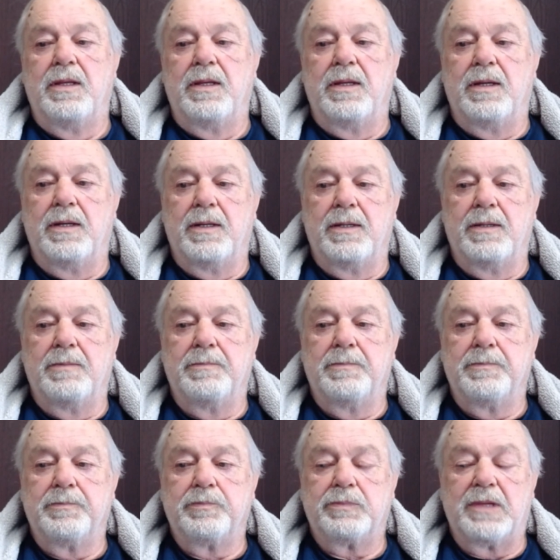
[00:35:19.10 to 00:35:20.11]
Um,
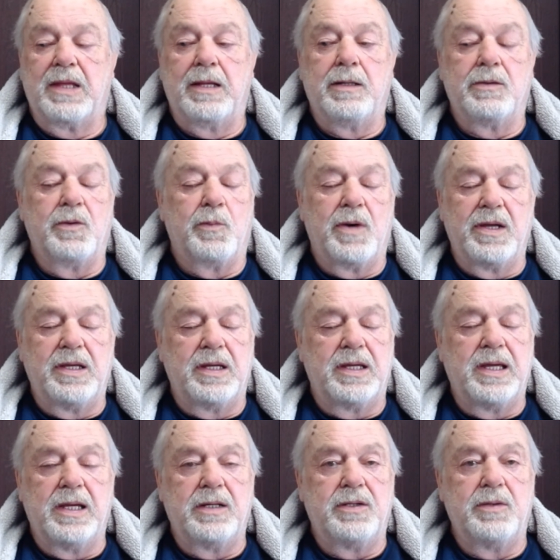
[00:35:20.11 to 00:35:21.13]
I don't know why you
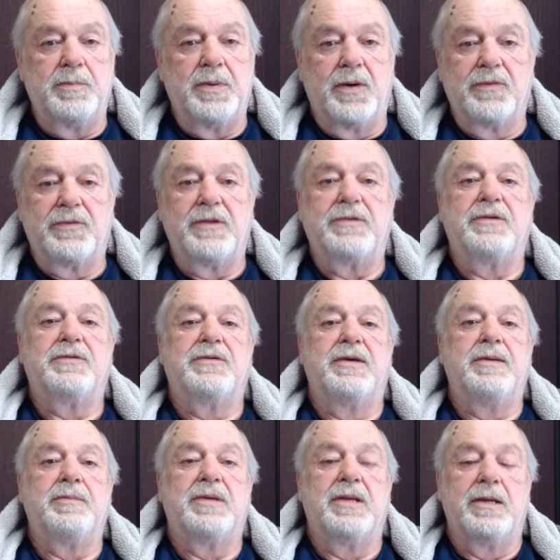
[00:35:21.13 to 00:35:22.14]
can't do both at the
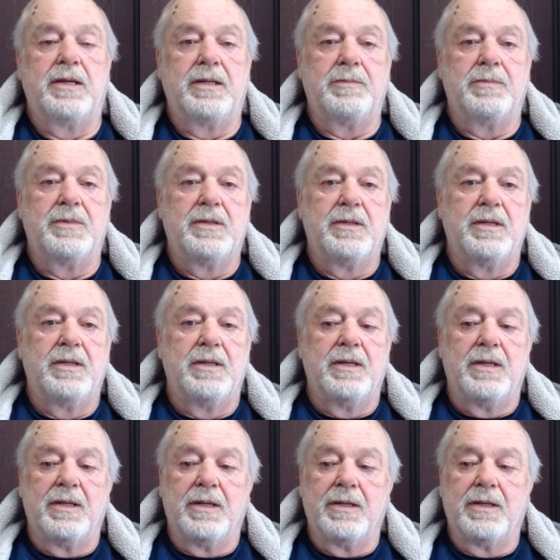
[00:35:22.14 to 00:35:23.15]
same time.
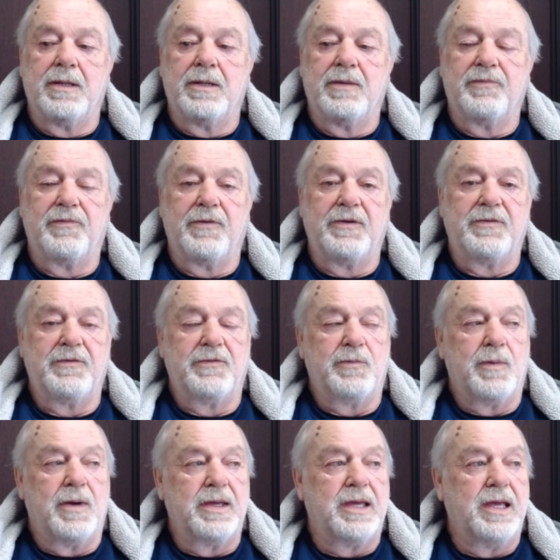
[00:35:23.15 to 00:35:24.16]
For instance,
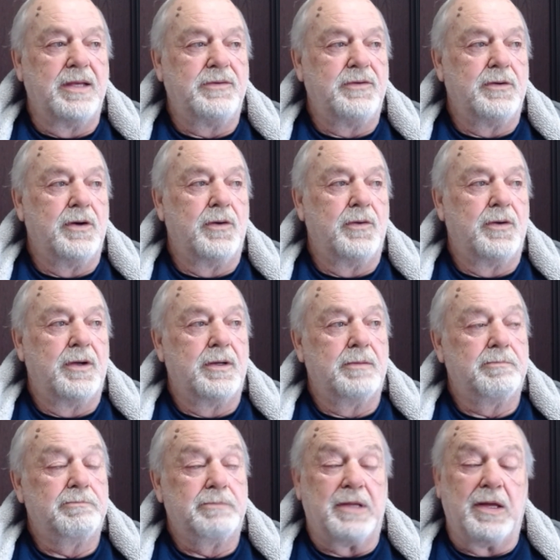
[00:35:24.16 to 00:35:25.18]
why can't you go to
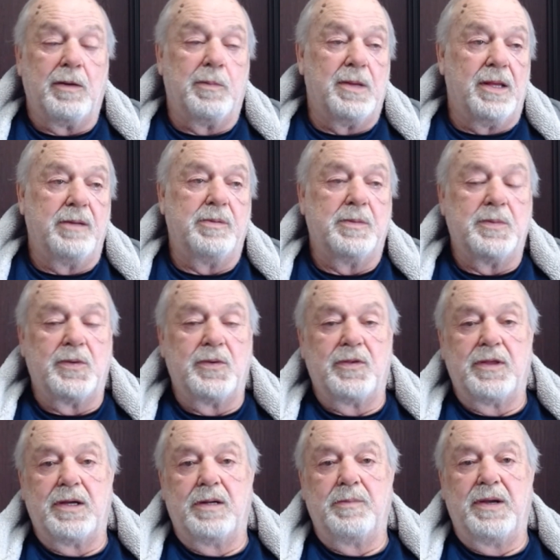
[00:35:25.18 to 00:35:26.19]
Cal Poly Pomona? They
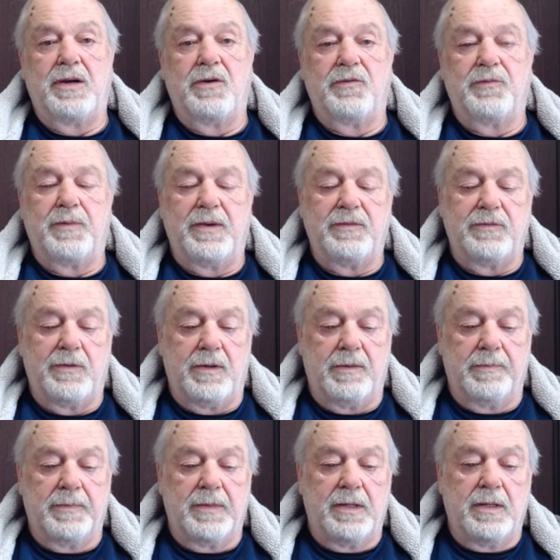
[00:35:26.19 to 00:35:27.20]
got a makerspace there.
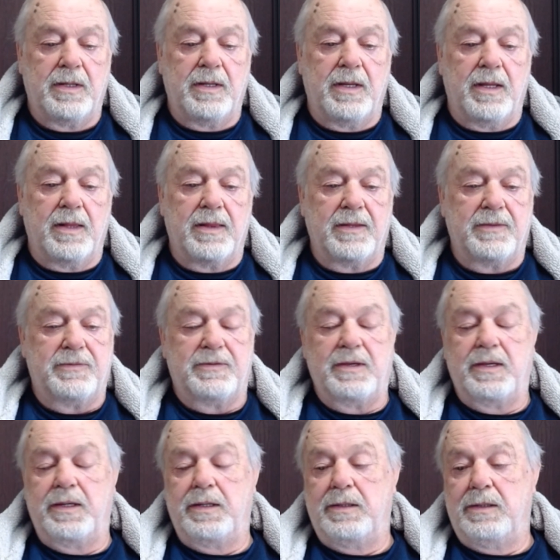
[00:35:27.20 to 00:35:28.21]
Let's
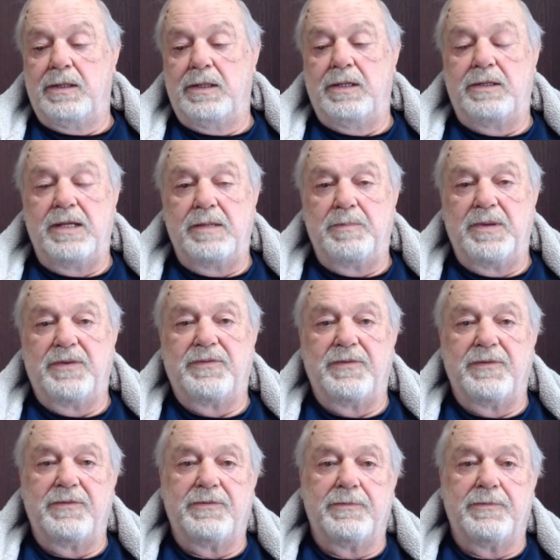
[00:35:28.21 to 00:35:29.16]
say you take business.